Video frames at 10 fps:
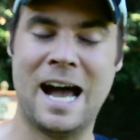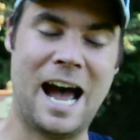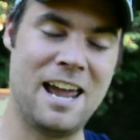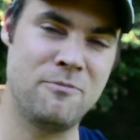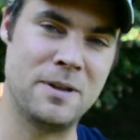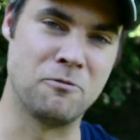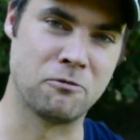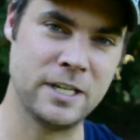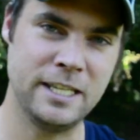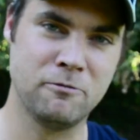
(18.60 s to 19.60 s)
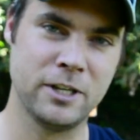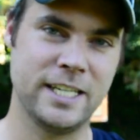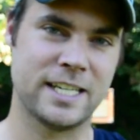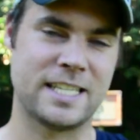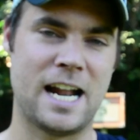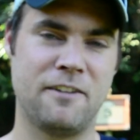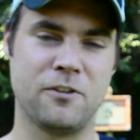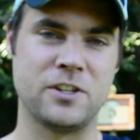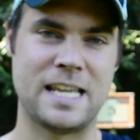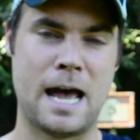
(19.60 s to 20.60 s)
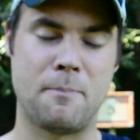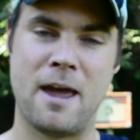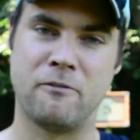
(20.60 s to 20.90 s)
I have been really, really excited for this app